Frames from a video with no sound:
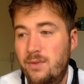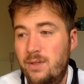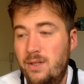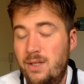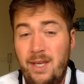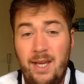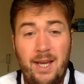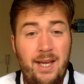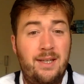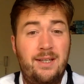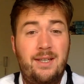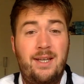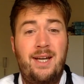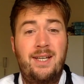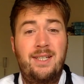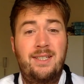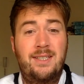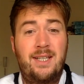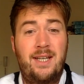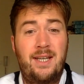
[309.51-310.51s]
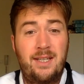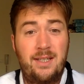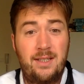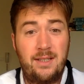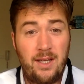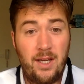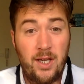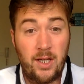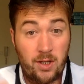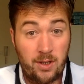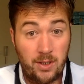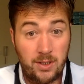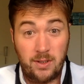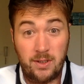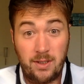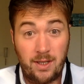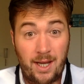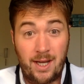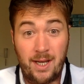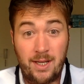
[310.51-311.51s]
yeah, guys, like a,
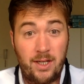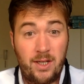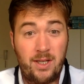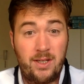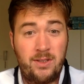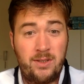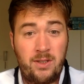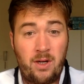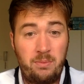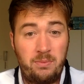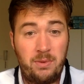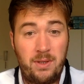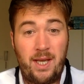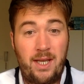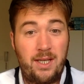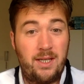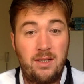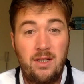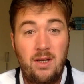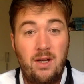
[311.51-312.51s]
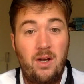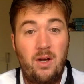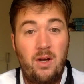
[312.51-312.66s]
a, a, couple, like